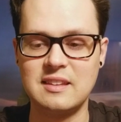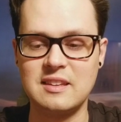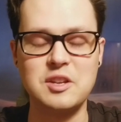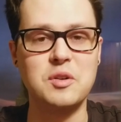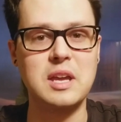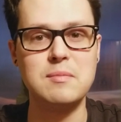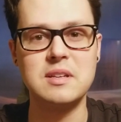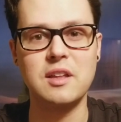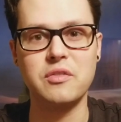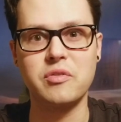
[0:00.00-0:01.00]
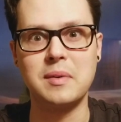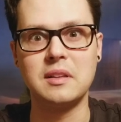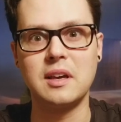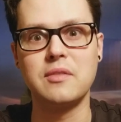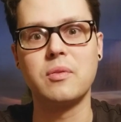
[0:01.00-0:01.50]
came together for my
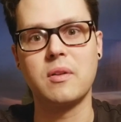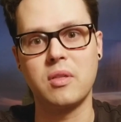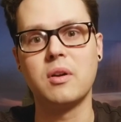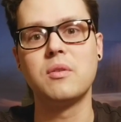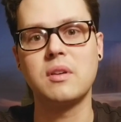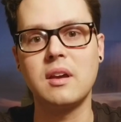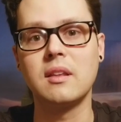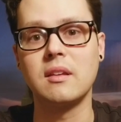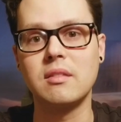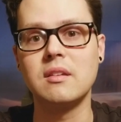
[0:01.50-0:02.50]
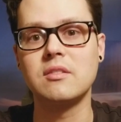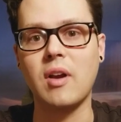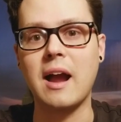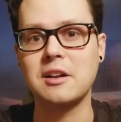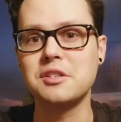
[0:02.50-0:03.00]
life, where I thought, okay, things are
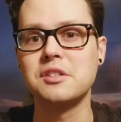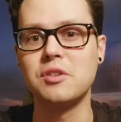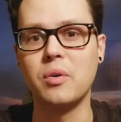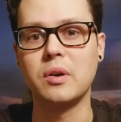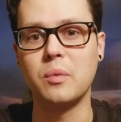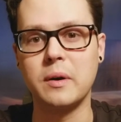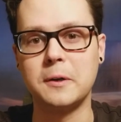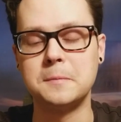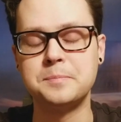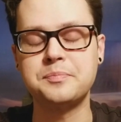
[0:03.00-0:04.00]
actually going well.